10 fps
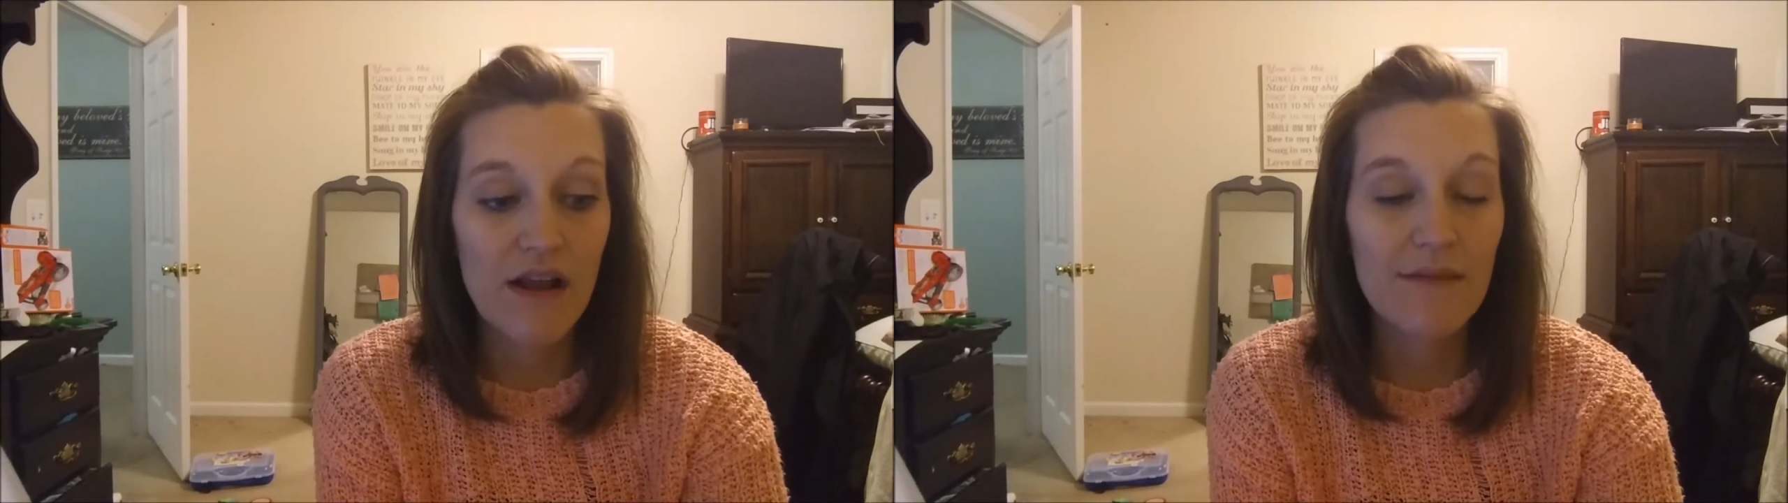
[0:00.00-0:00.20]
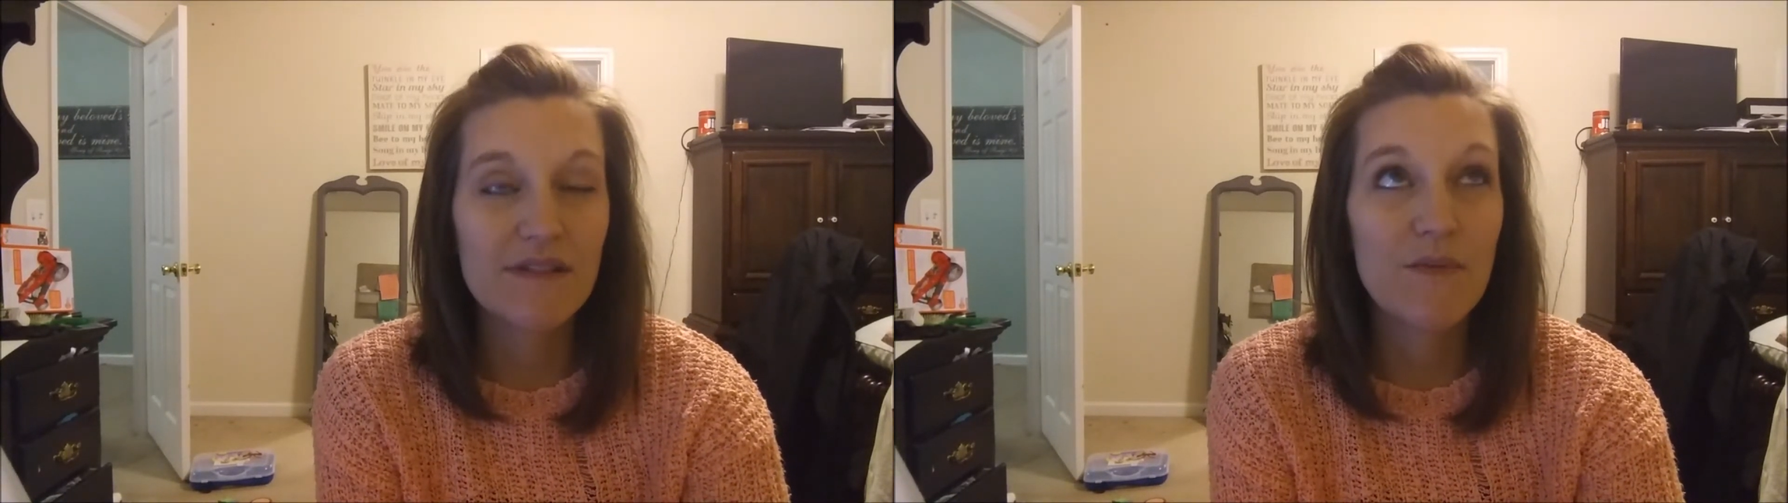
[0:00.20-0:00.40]

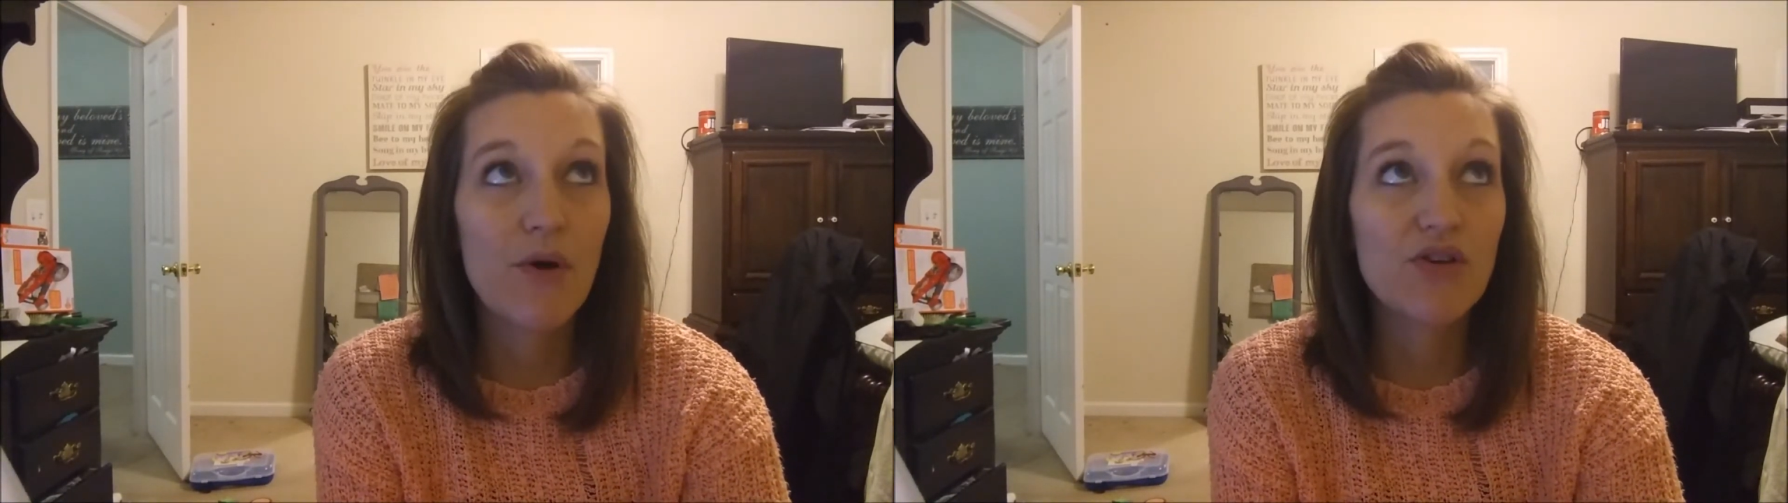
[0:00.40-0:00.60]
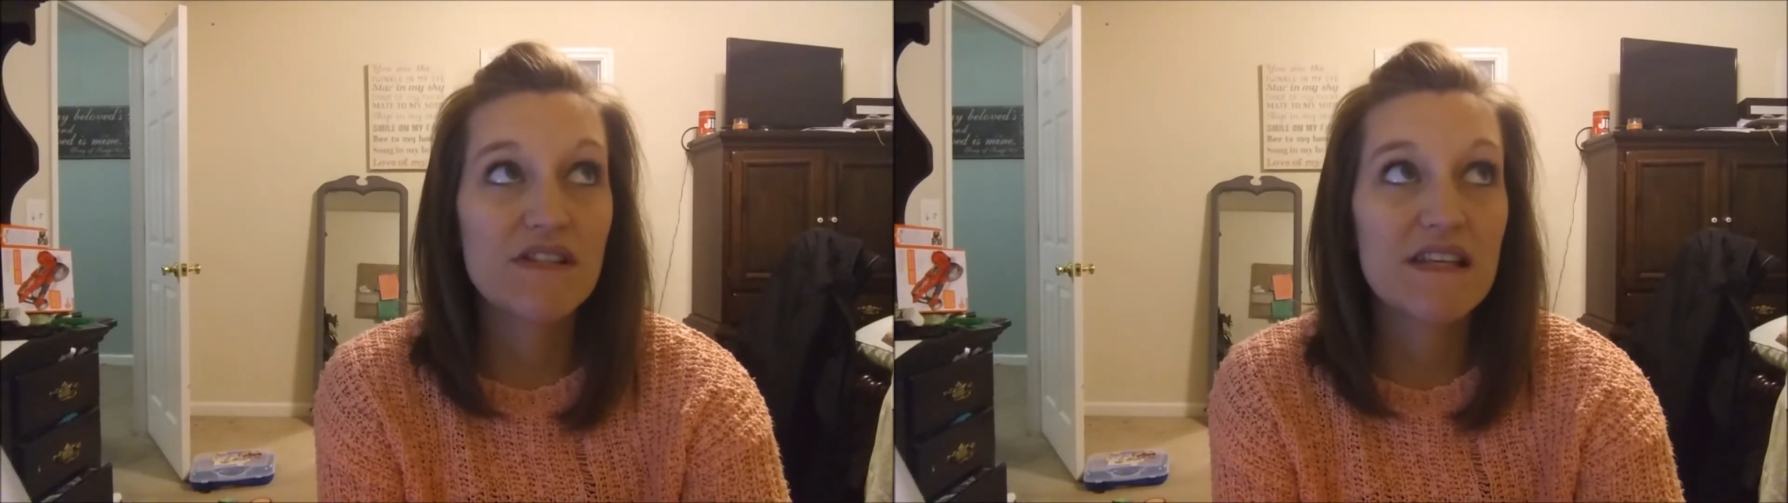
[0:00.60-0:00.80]
I'm
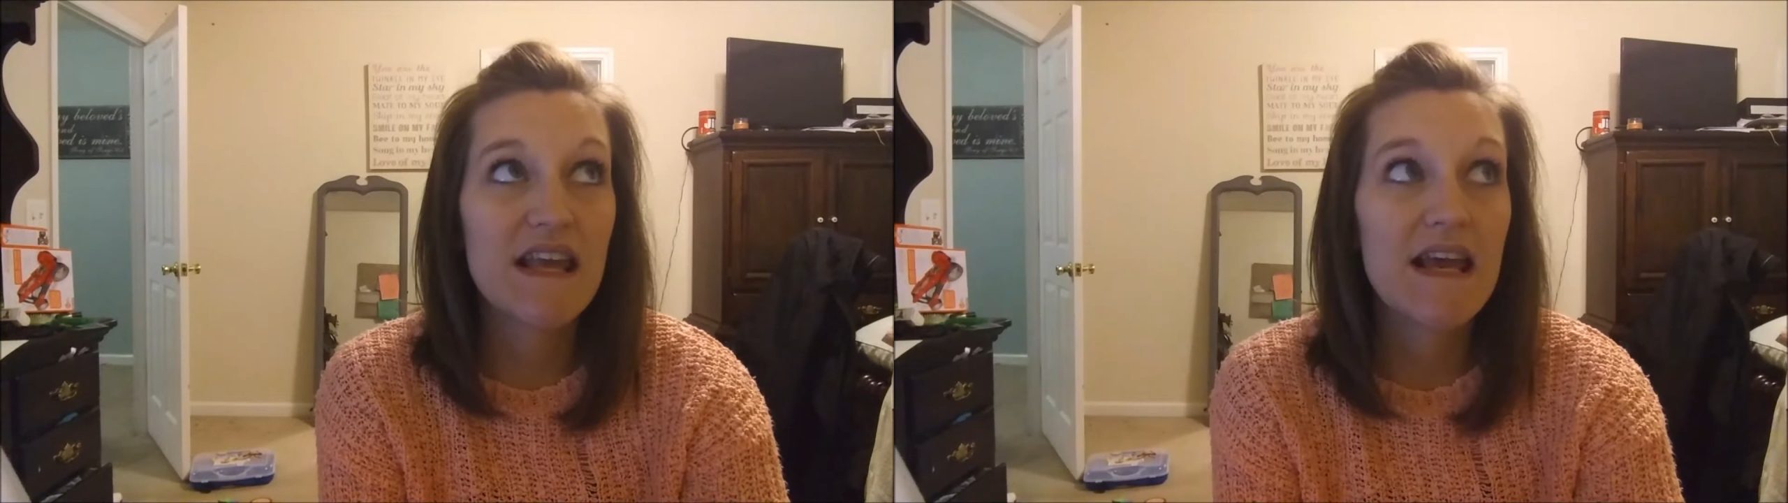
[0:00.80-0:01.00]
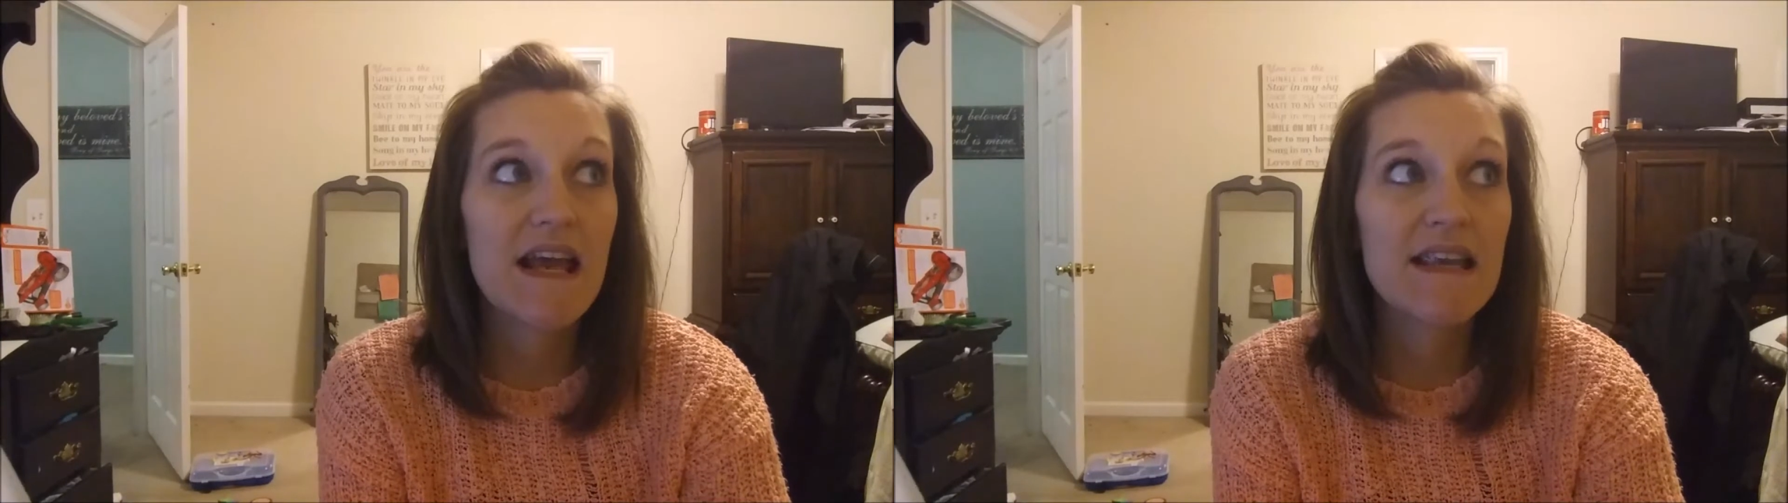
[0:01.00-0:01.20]
supposed to
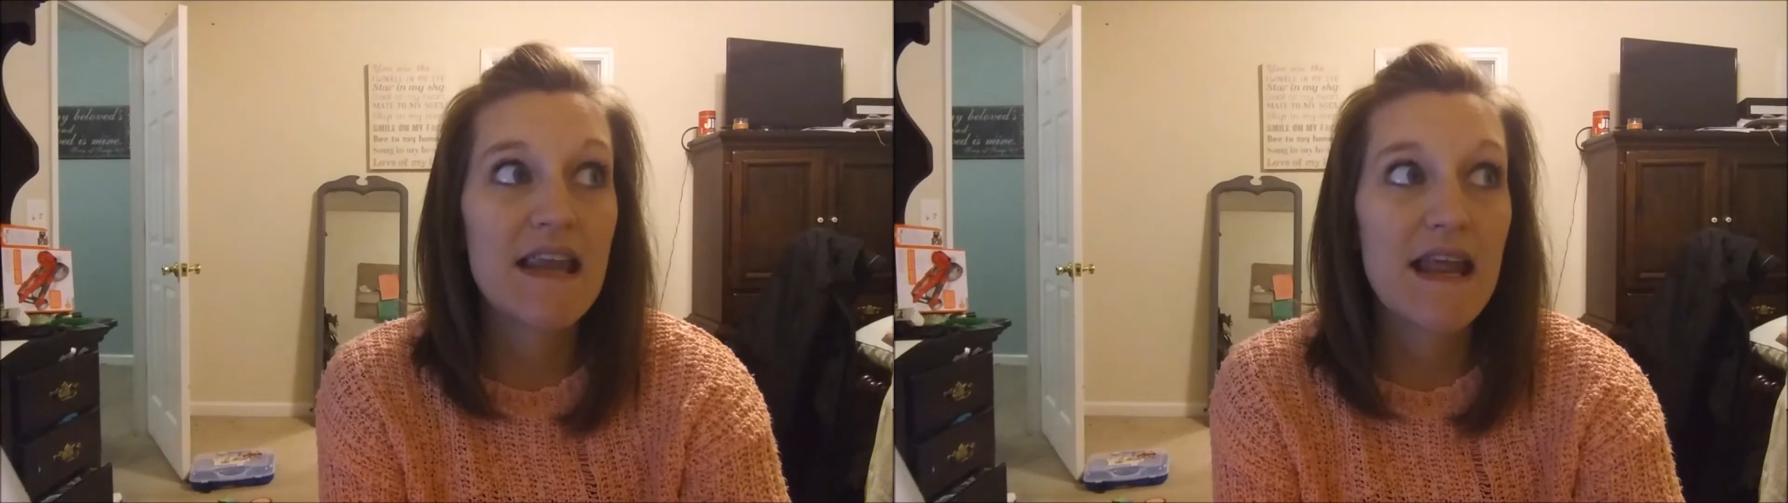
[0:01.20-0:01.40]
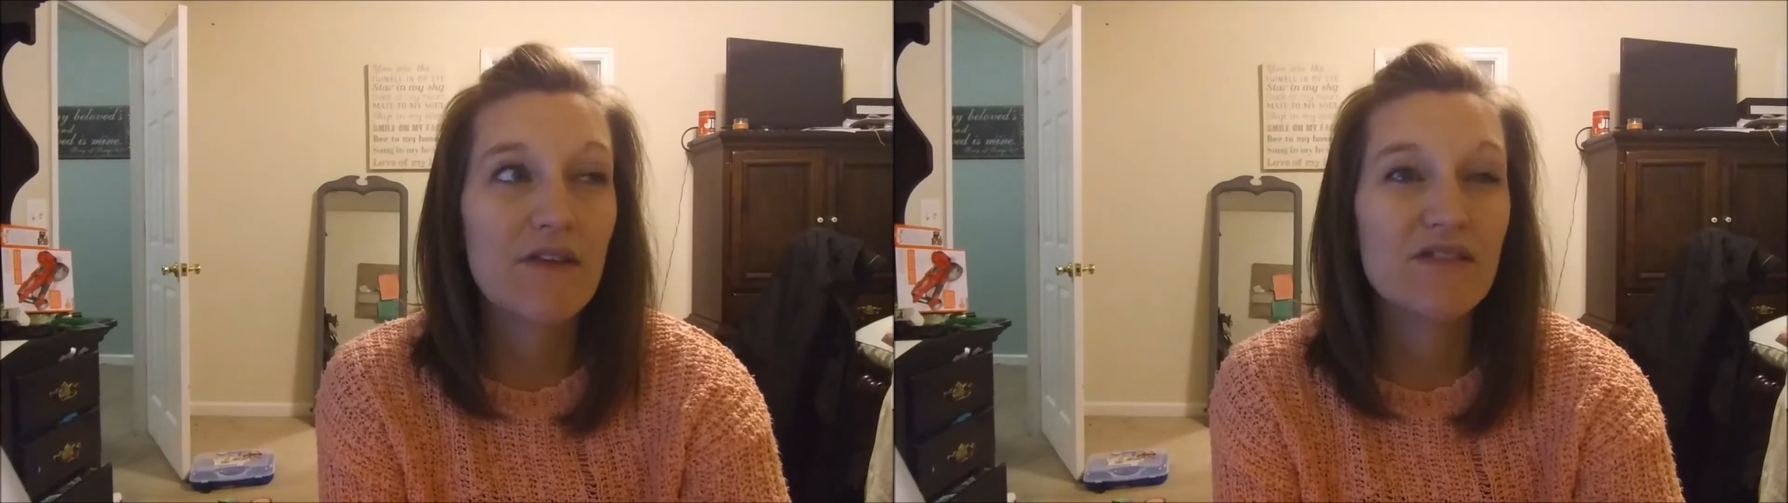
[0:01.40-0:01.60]
get a
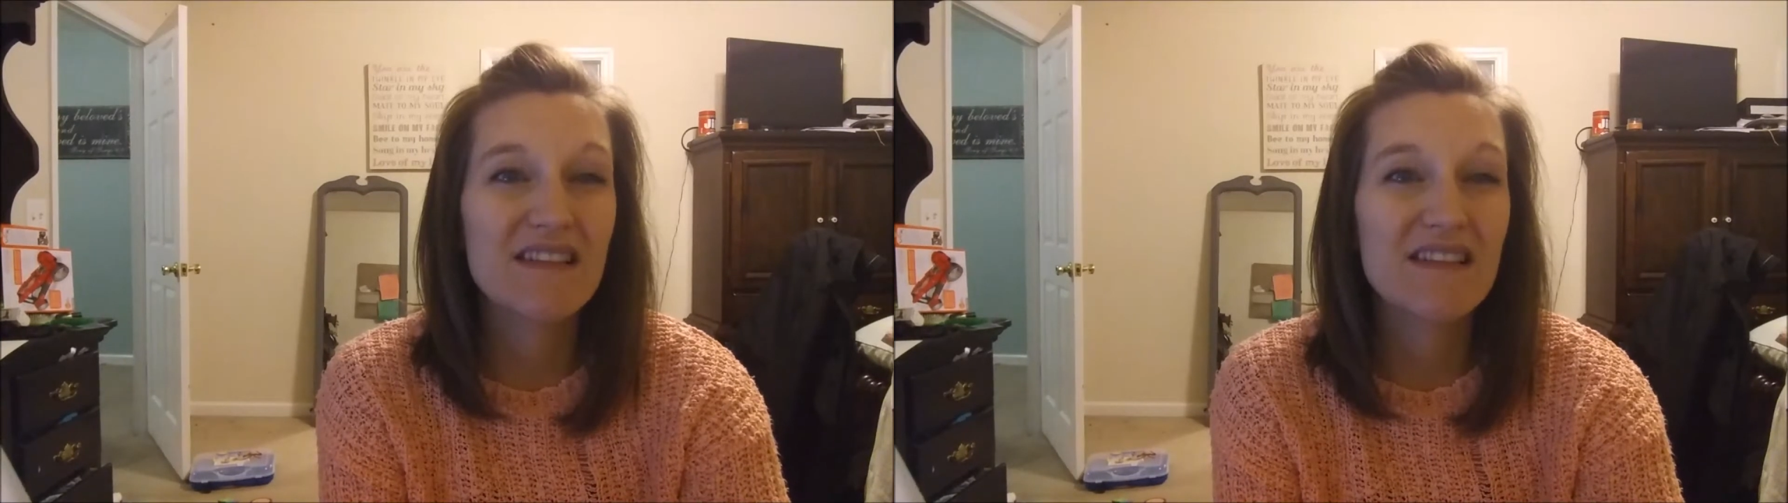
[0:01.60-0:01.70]
nailed